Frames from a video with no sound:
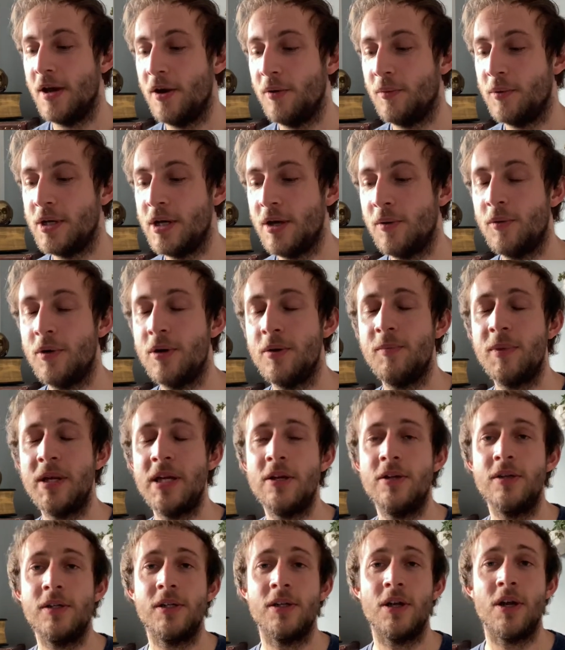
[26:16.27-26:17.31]
We don't want to be
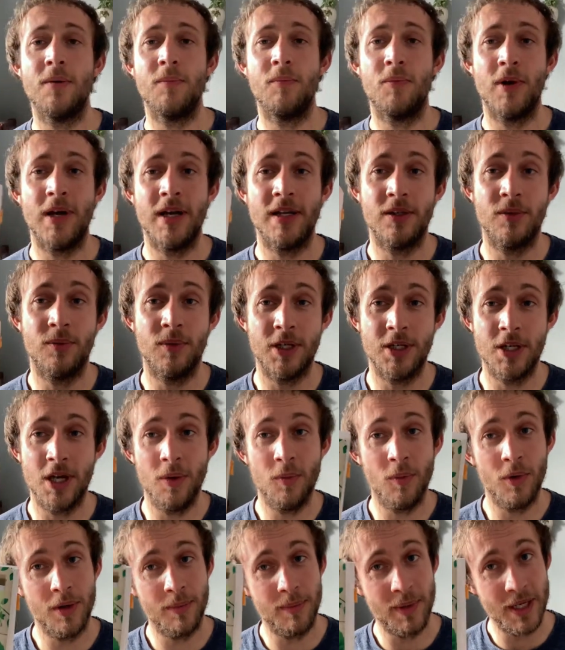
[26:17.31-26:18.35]
using our brains. We don't
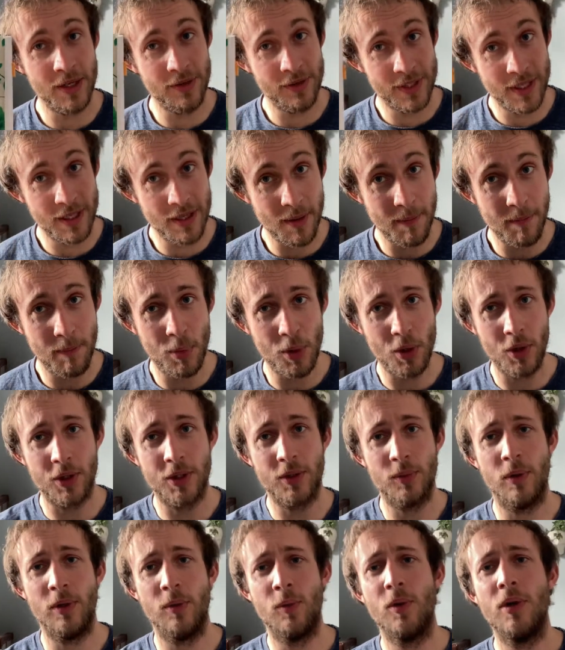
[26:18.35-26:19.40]
want to be using the books.
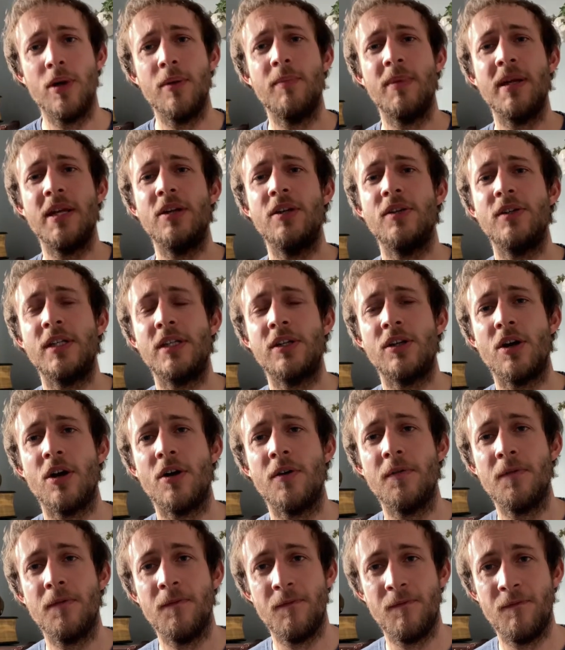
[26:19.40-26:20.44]
We want to be using
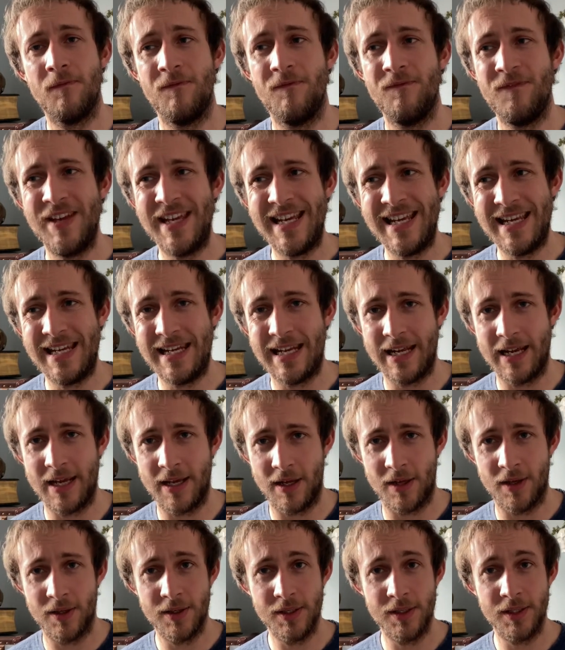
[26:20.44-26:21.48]
our
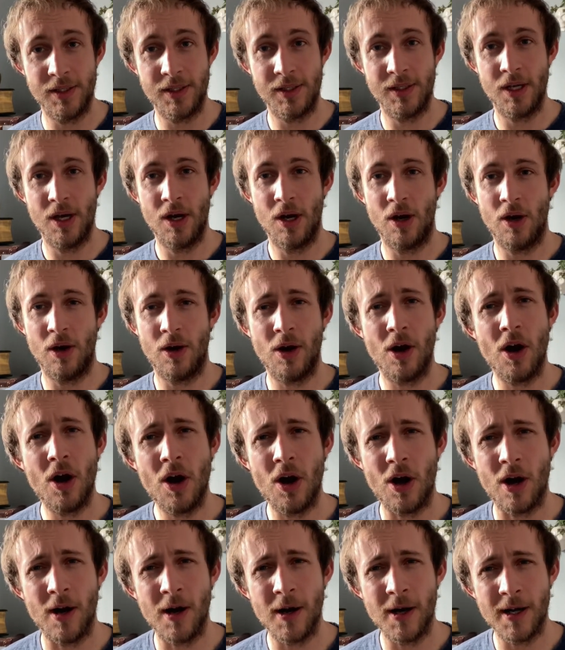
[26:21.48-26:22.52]
feelings, our
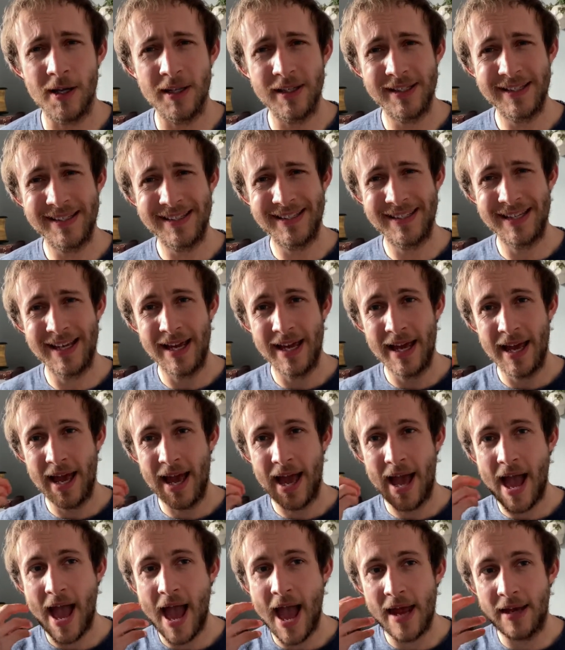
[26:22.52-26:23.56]
hearts,
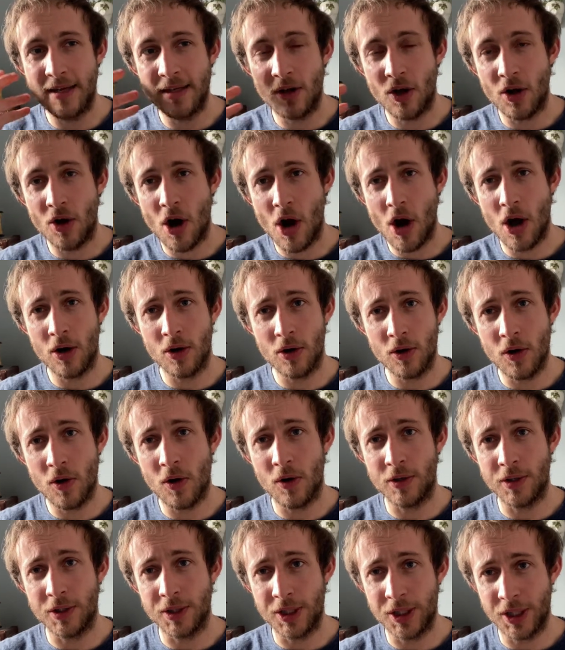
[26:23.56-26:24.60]
and our
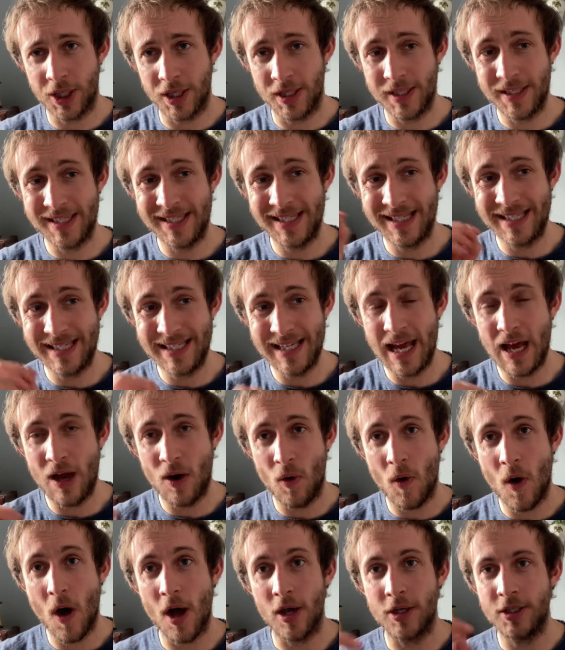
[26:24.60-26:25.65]
unconscious to
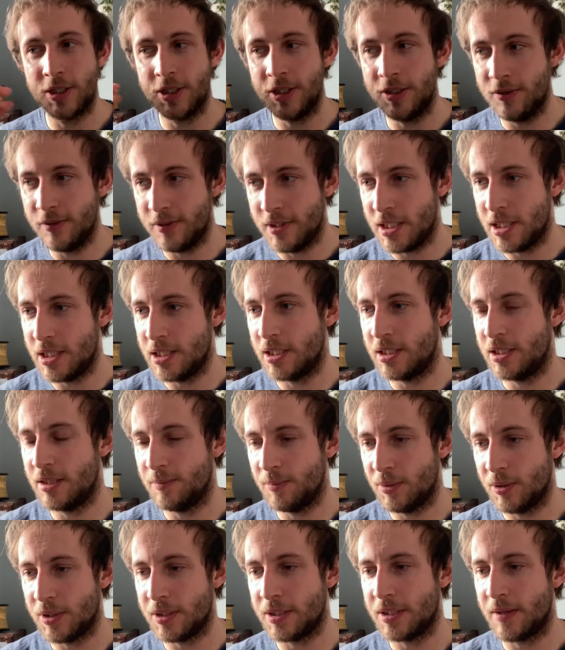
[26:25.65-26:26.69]
tell us you need to
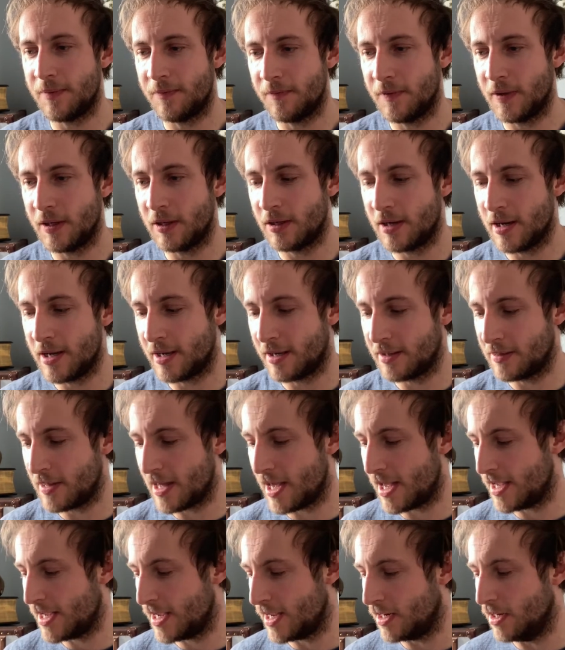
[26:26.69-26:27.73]
put something like
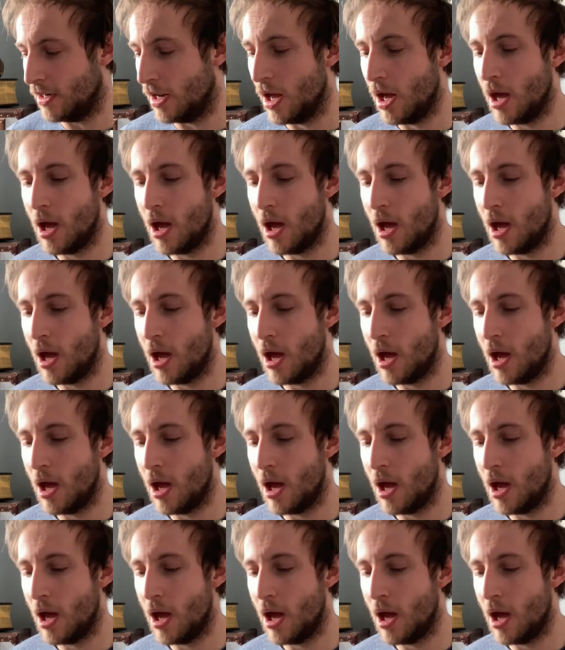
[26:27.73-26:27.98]
that in.